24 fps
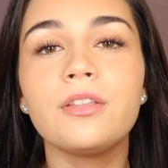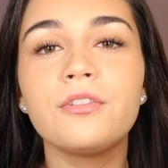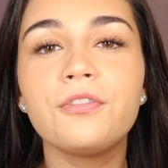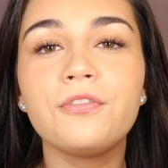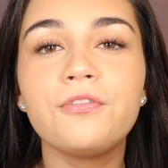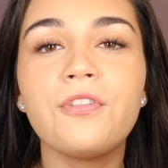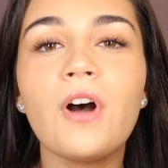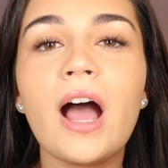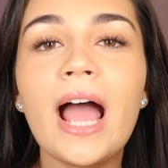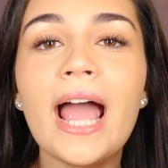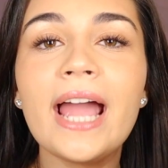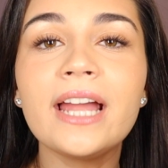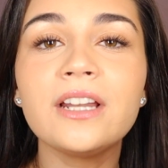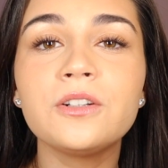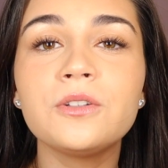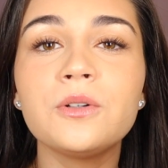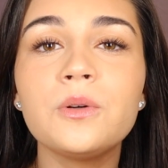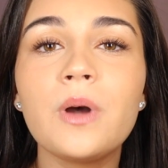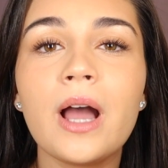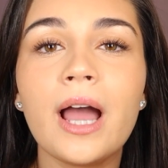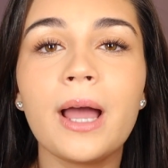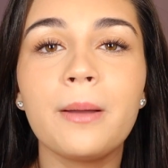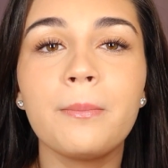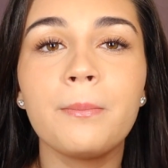the
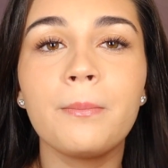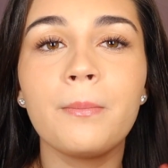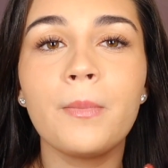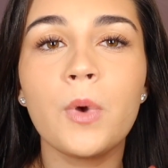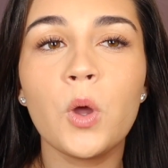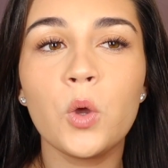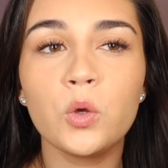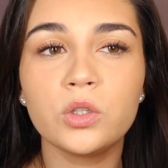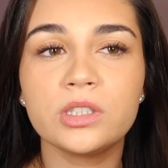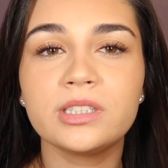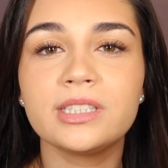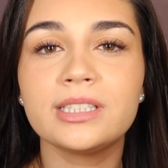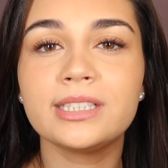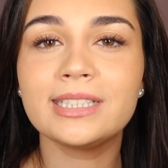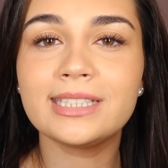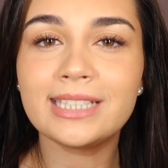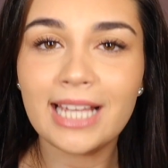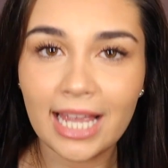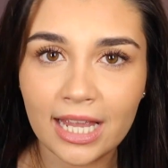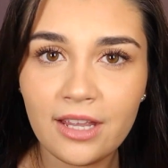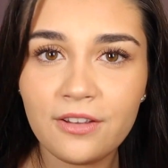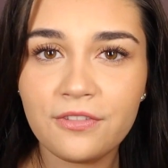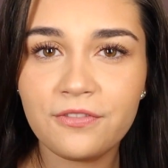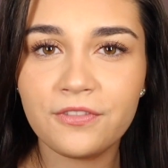final and most
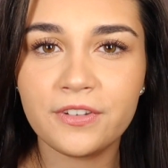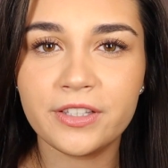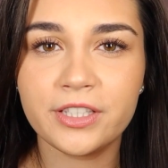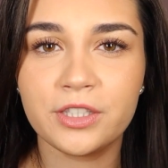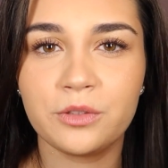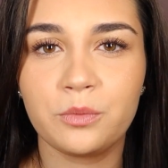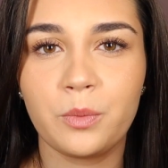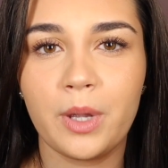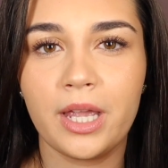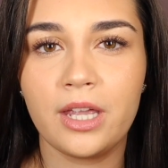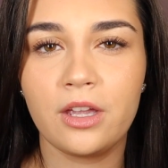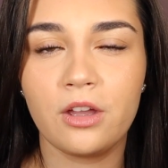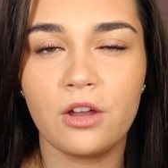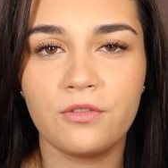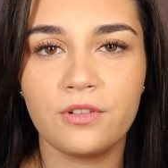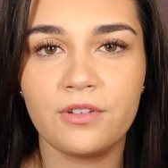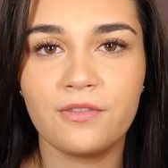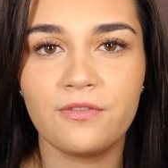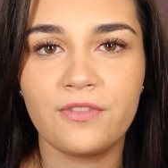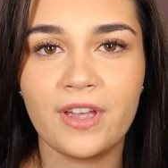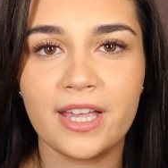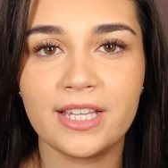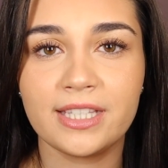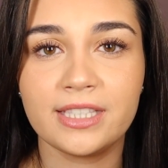safest way of
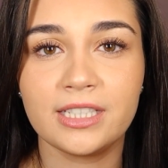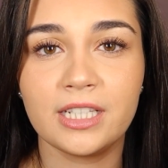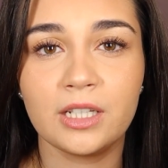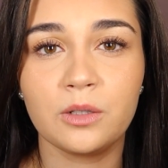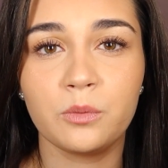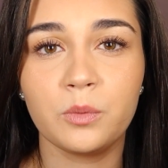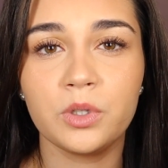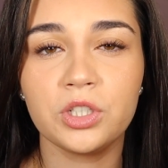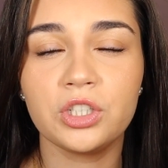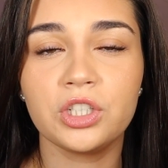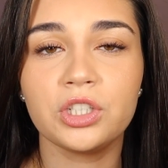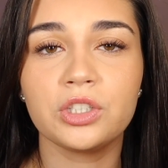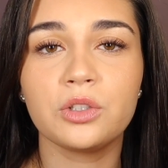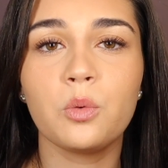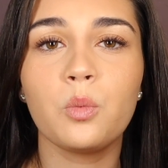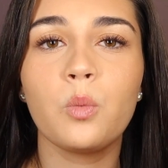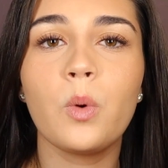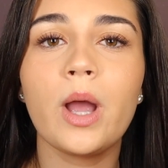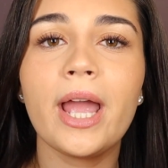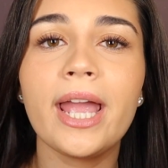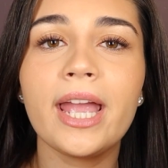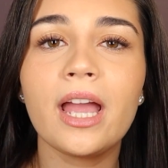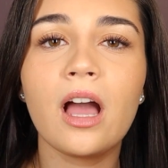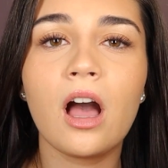investing, which is a
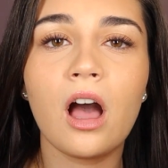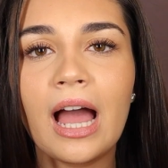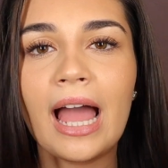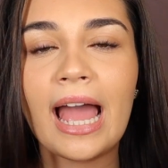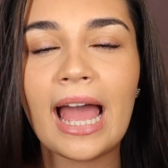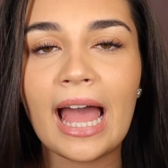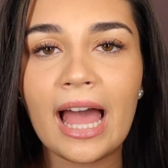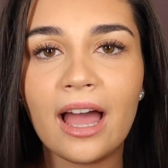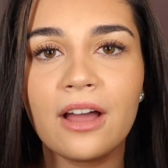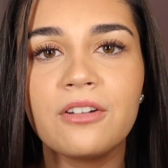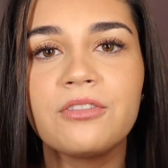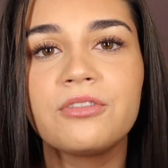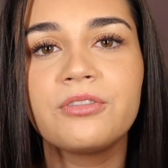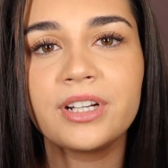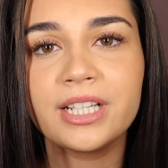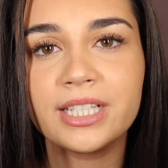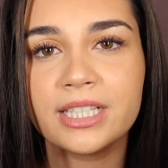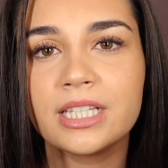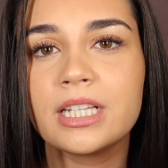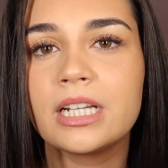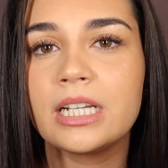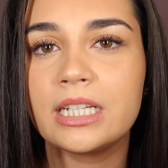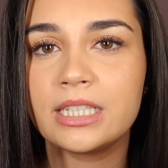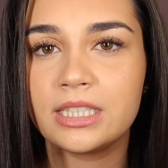way I have
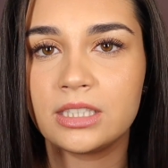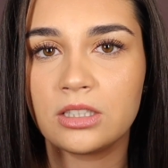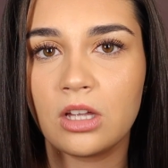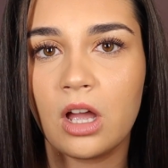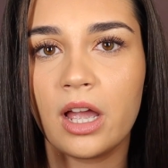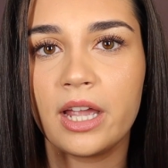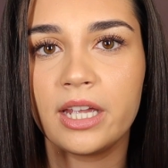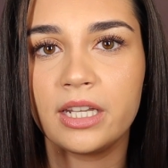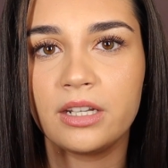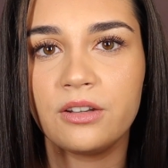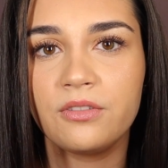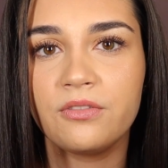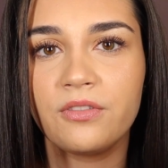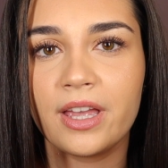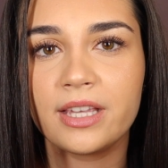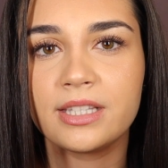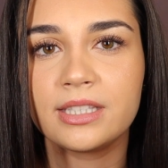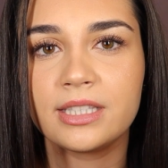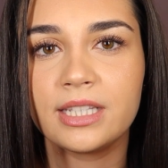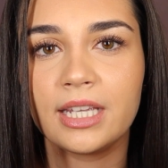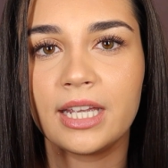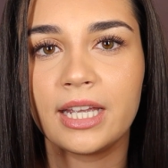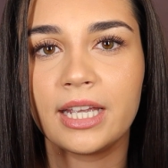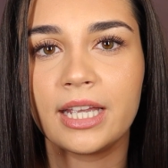recently started
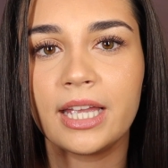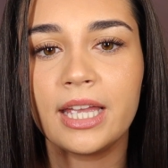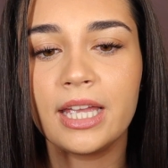investing,